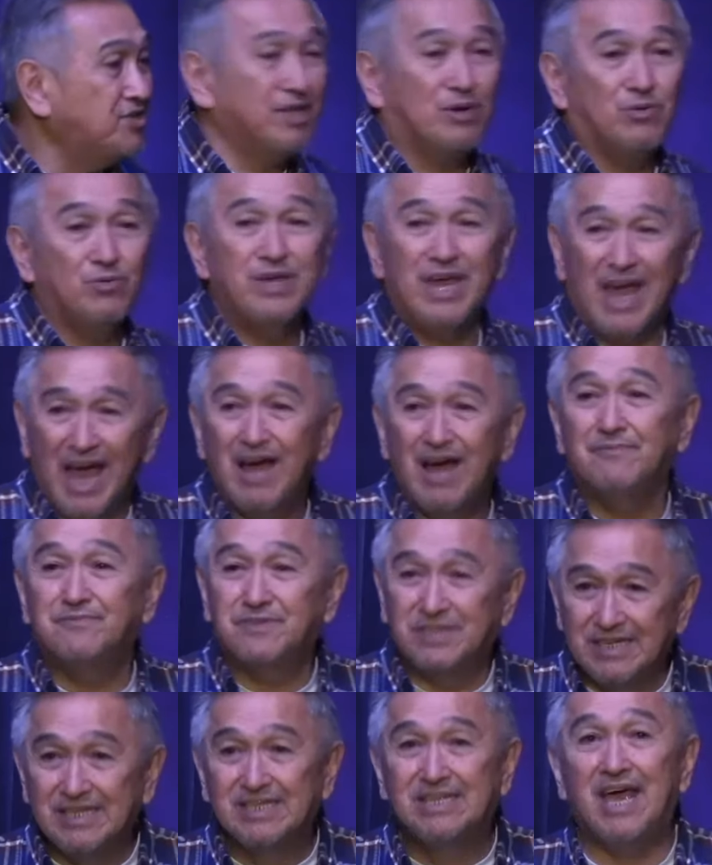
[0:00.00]
we have
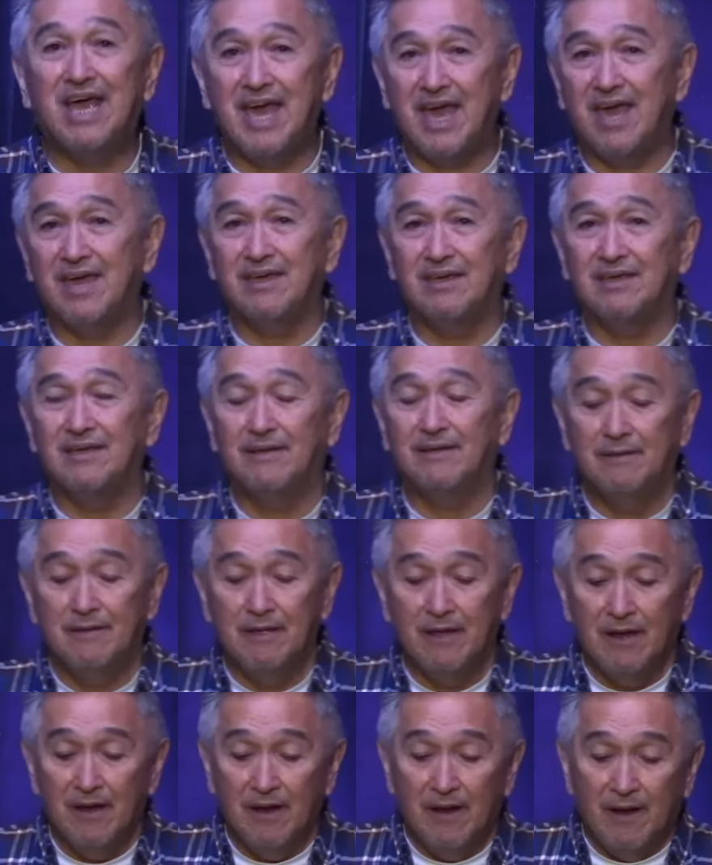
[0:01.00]
today,
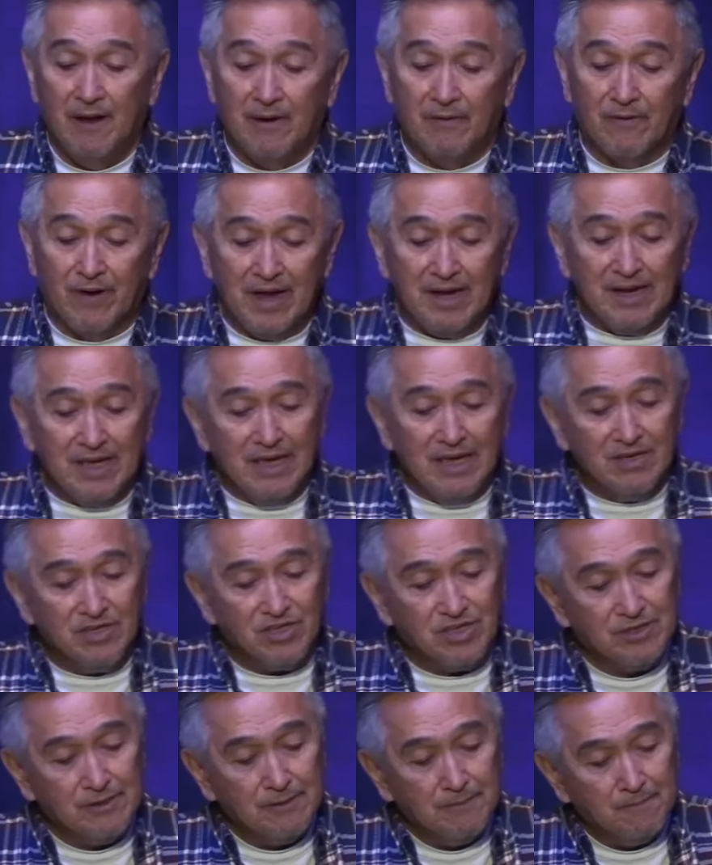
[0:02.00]
right,
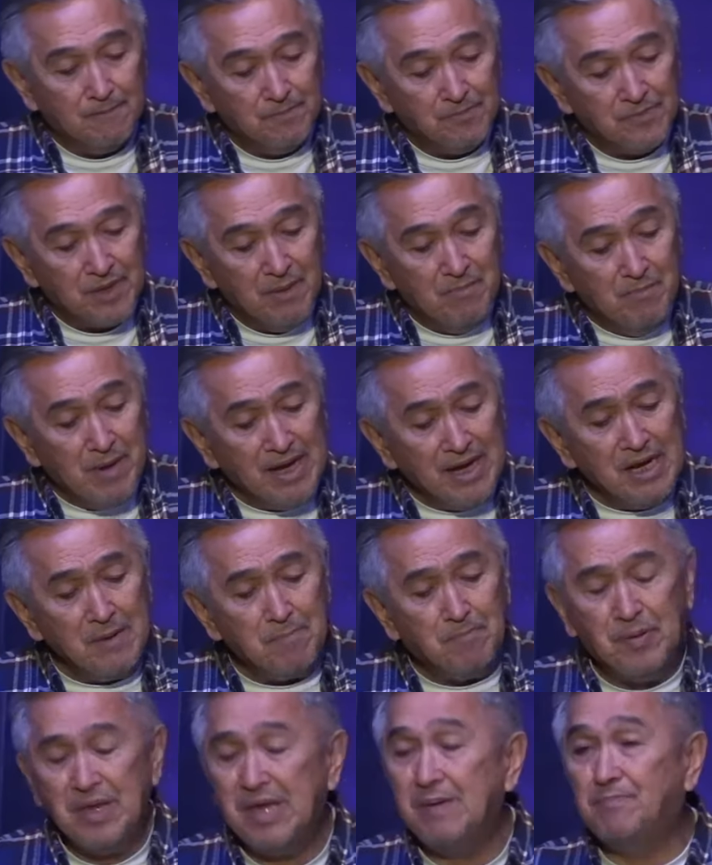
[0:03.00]
is many
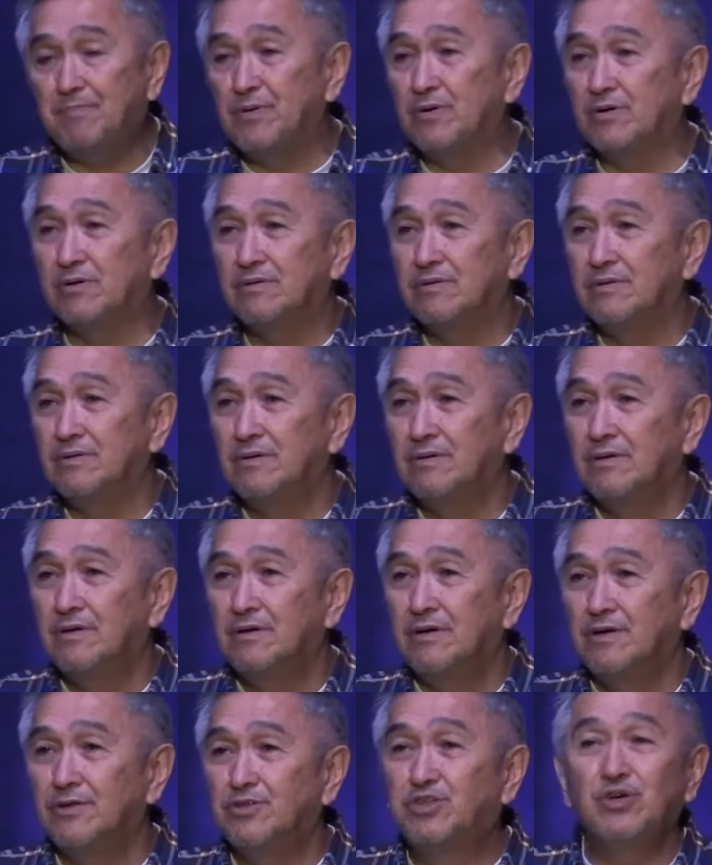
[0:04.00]
people
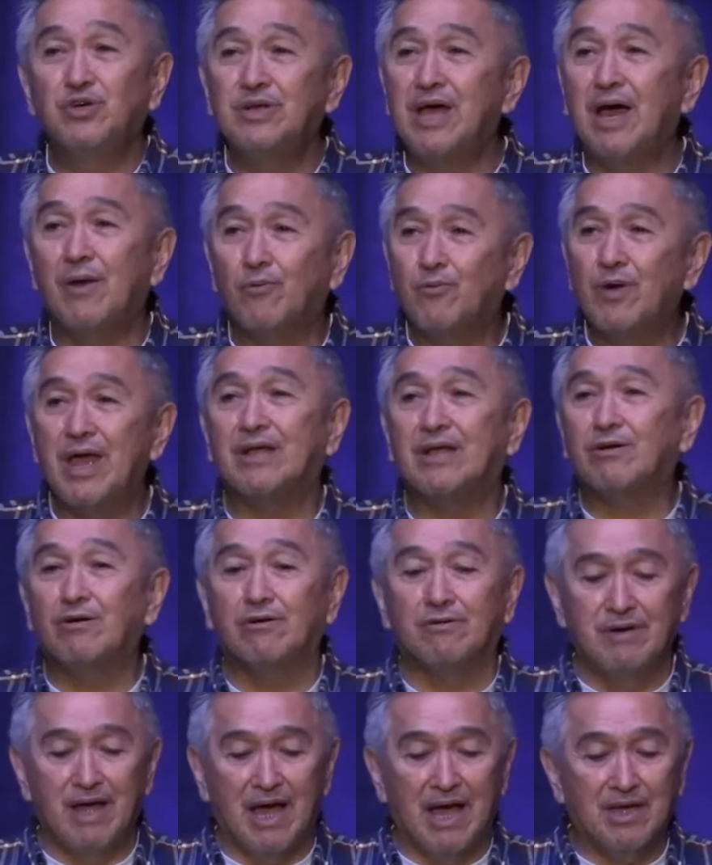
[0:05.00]
do not
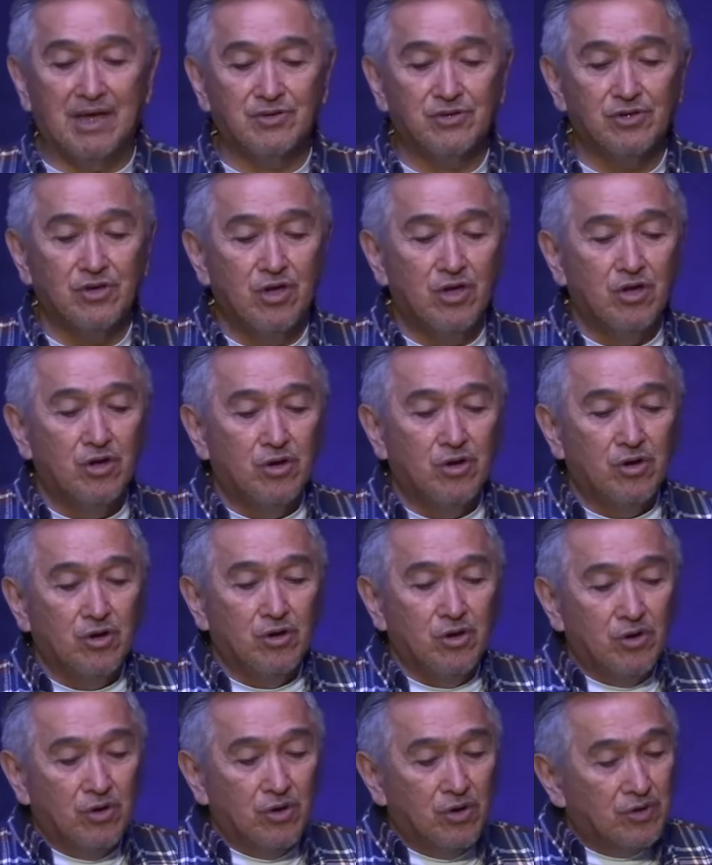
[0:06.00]
recognize
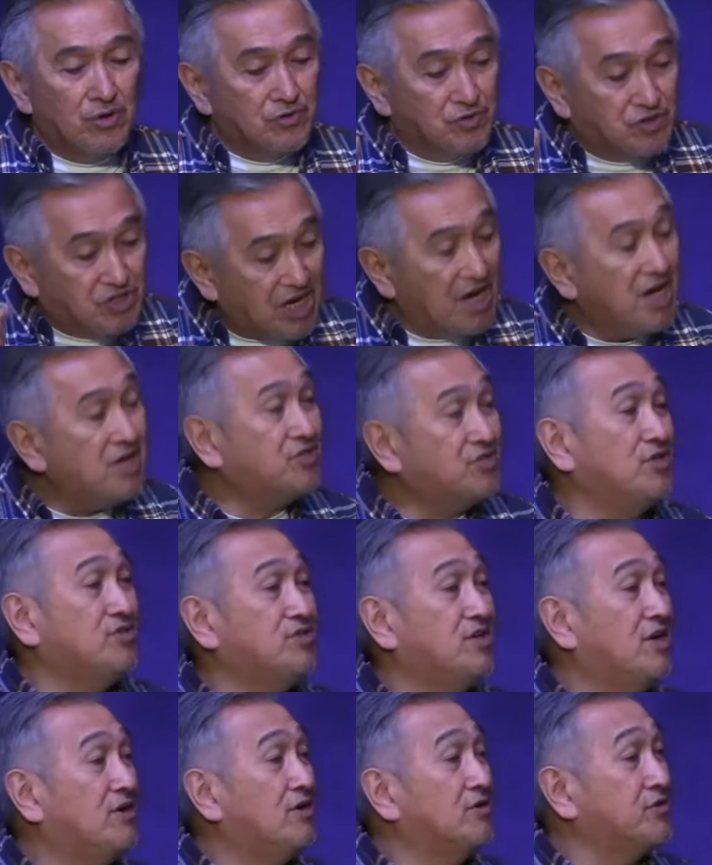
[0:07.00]

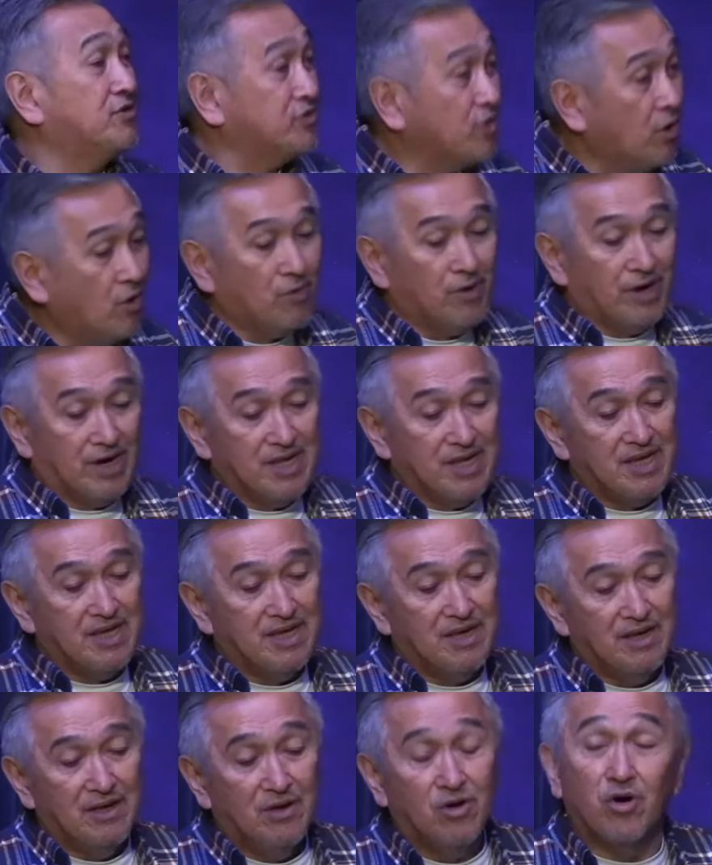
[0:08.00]
Jesus' authority
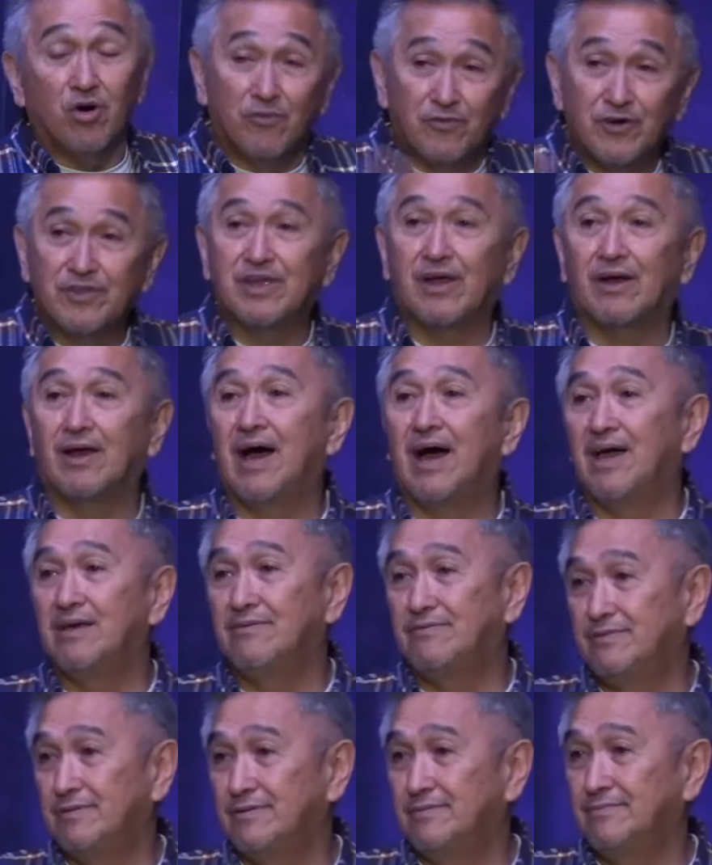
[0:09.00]
over their
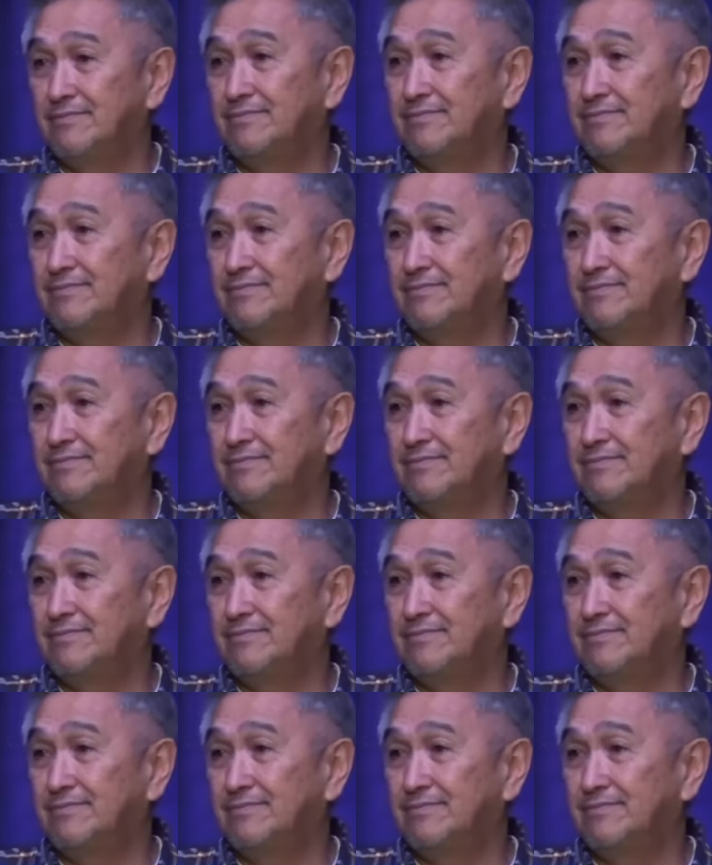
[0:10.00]
lives.